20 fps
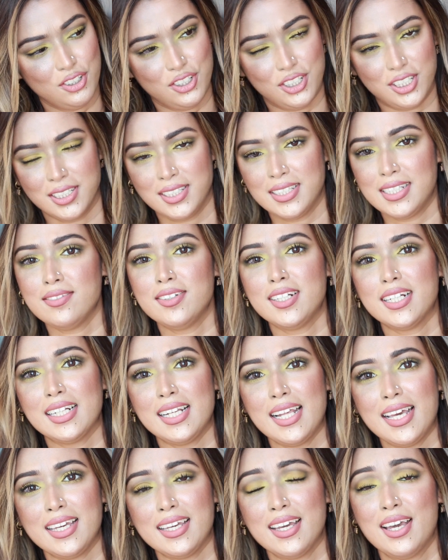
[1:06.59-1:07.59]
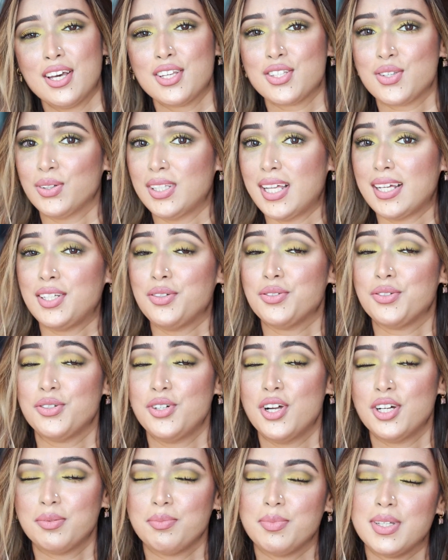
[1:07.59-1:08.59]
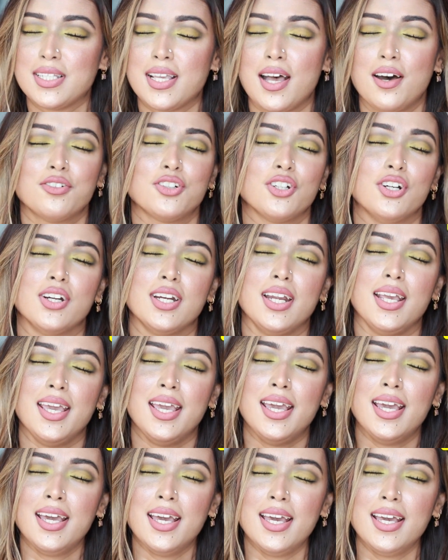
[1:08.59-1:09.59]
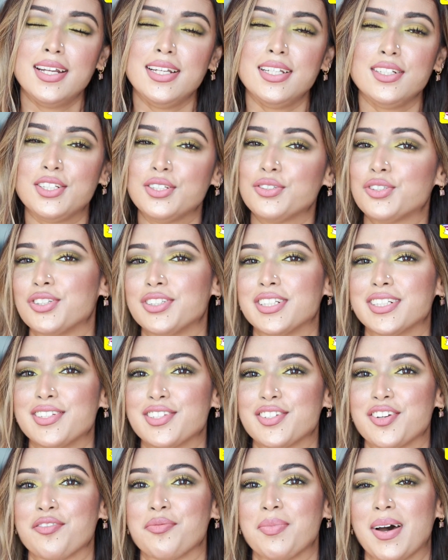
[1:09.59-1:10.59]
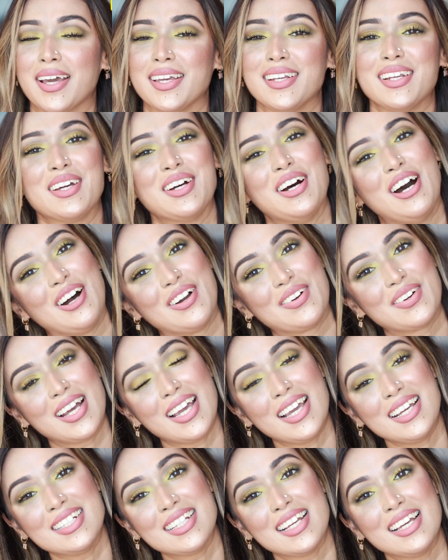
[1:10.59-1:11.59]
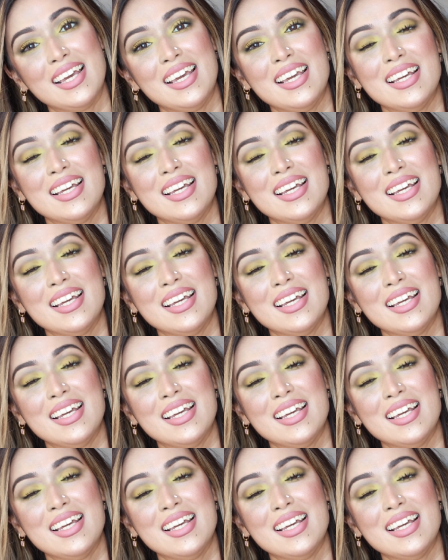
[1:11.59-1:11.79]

Just give it a click so that you do not miss out on any tutorials of mine. All right?